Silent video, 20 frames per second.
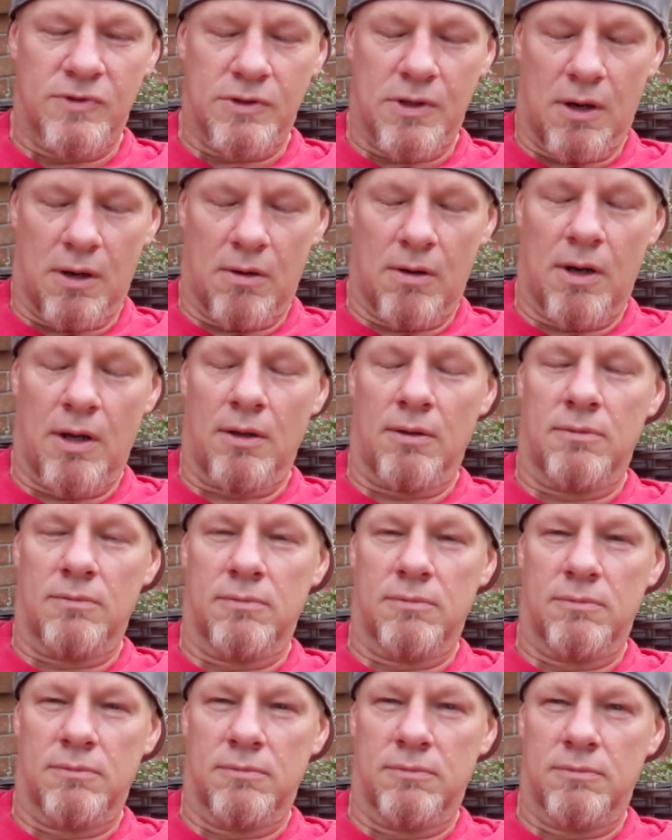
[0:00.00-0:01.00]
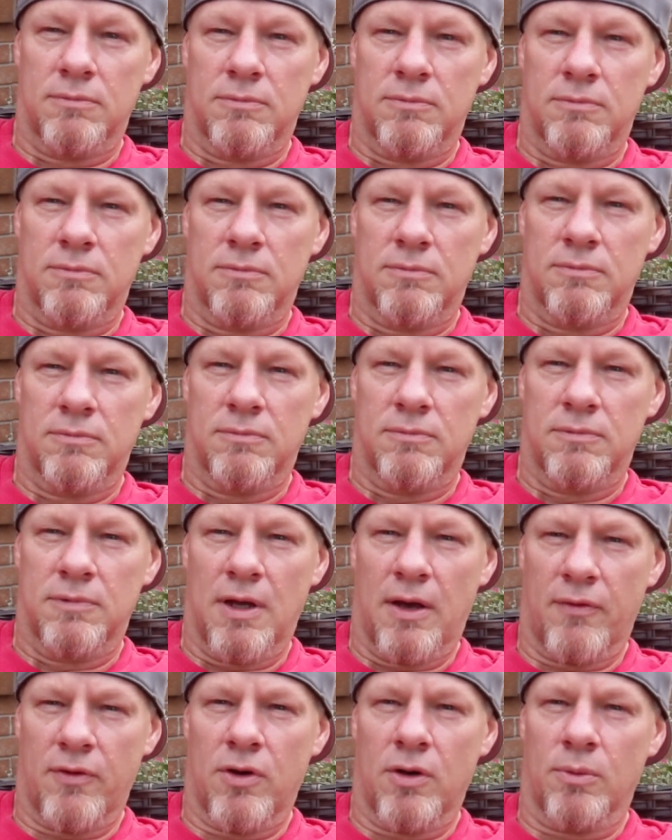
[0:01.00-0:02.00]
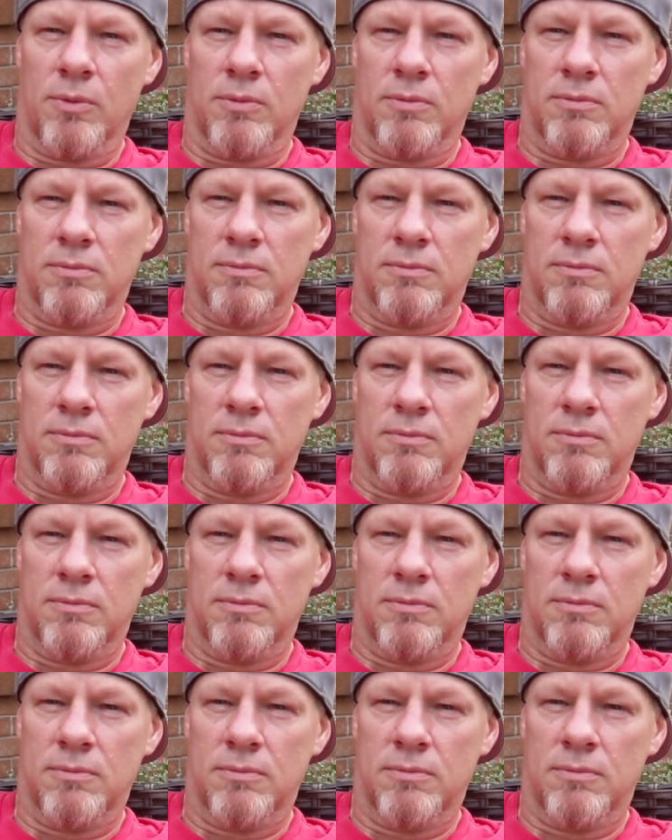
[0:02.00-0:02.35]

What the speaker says: All right, have a good one.